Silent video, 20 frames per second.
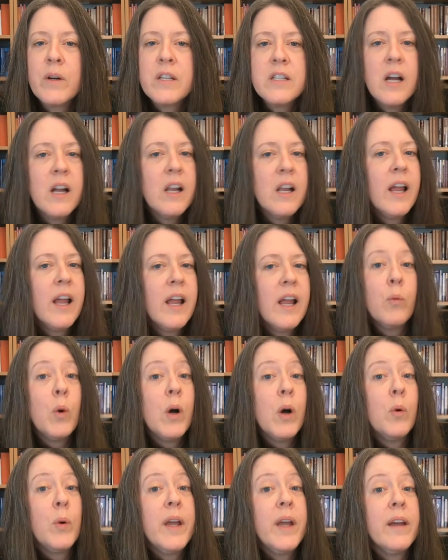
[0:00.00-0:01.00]
It's not like,
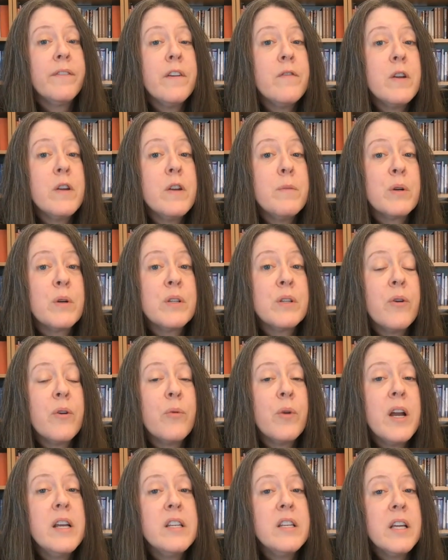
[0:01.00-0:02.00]
well, we had 50%
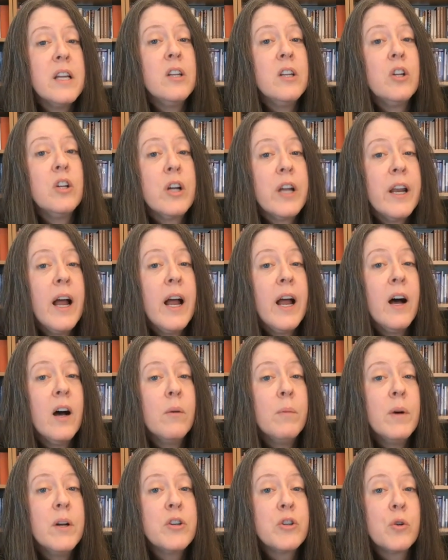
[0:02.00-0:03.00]
rates and look at how
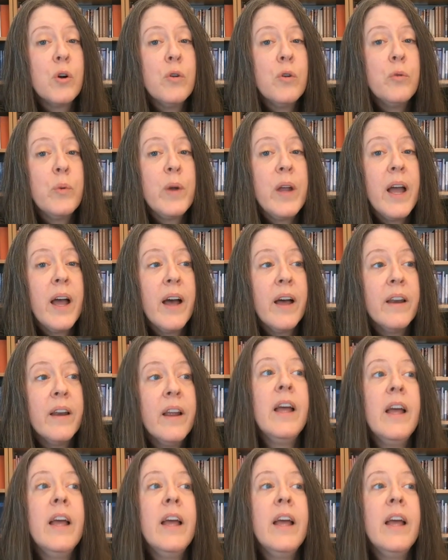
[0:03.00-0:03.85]
much growth we had.